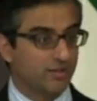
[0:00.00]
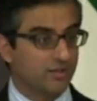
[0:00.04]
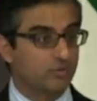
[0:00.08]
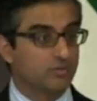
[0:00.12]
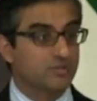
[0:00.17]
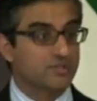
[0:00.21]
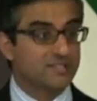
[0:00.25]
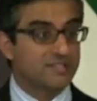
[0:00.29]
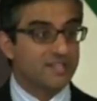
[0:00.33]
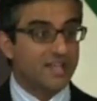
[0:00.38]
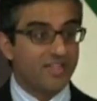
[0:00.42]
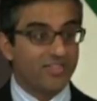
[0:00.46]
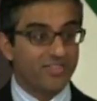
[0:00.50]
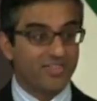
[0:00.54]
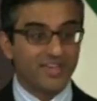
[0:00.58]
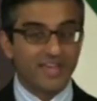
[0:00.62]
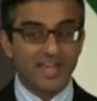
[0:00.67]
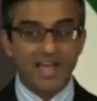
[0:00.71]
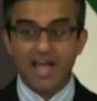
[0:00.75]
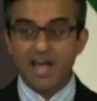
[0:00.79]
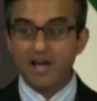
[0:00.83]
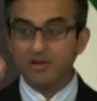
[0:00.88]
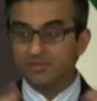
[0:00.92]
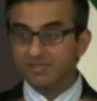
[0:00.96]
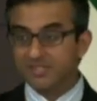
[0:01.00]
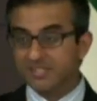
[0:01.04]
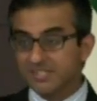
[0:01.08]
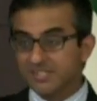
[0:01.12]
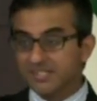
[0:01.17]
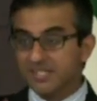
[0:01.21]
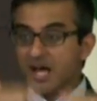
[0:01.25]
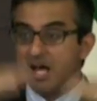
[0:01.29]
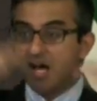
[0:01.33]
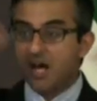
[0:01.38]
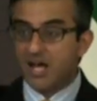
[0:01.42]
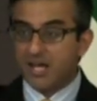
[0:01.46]
There was nothing
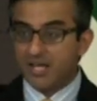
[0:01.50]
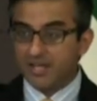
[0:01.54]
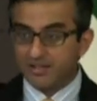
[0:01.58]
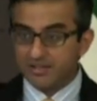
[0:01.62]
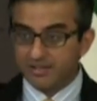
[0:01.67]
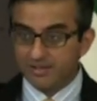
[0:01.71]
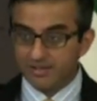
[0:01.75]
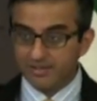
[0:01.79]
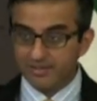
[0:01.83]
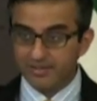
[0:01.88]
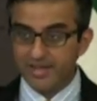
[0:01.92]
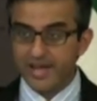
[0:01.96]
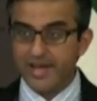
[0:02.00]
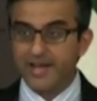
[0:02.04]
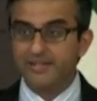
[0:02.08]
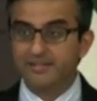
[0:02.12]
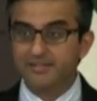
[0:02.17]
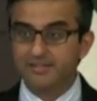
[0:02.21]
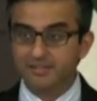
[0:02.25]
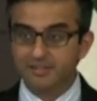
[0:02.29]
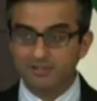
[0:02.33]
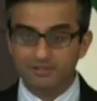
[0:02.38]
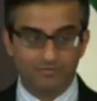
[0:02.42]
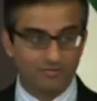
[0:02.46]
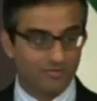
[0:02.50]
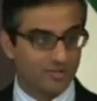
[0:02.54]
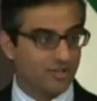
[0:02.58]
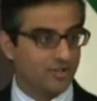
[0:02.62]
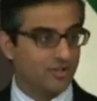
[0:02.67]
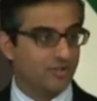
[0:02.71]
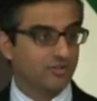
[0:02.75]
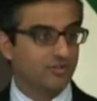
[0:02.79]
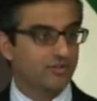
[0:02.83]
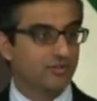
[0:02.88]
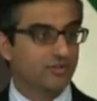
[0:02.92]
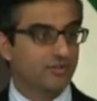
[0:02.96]
outside that
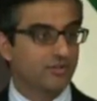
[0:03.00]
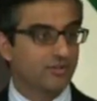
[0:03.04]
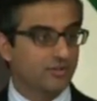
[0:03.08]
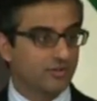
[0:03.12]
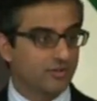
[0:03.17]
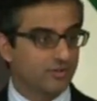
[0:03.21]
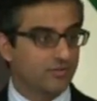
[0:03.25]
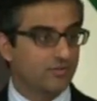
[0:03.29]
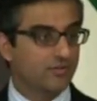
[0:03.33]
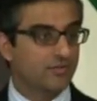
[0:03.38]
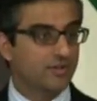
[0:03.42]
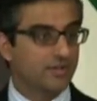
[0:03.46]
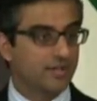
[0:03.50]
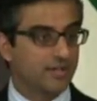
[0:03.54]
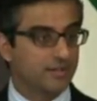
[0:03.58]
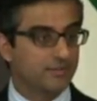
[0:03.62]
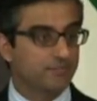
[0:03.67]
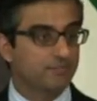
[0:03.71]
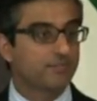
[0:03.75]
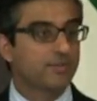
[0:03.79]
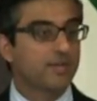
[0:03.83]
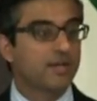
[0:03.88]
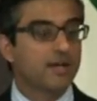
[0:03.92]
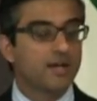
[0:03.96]
sphere, right?